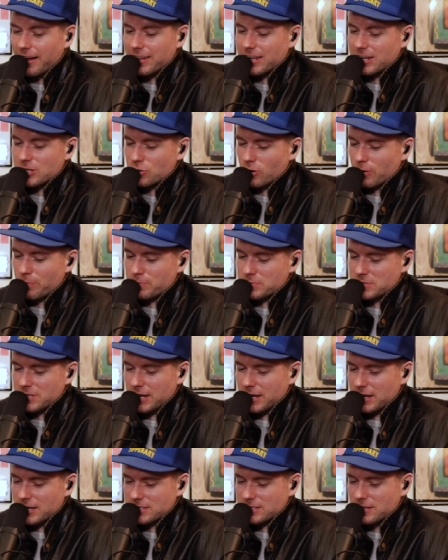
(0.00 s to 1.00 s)
on the drums
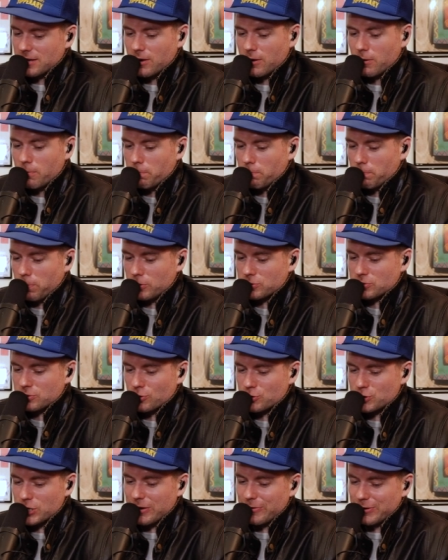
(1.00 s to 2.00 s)
is
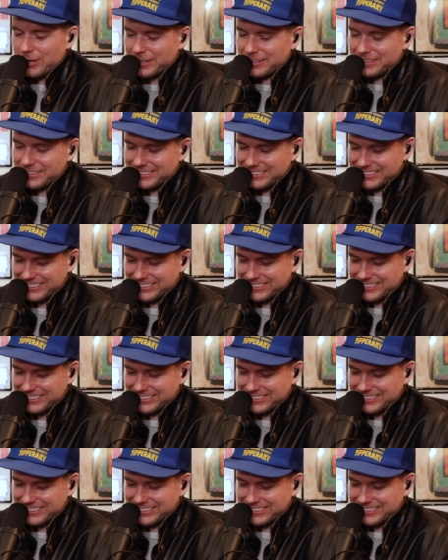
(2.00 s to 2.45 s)
Buster Cherry.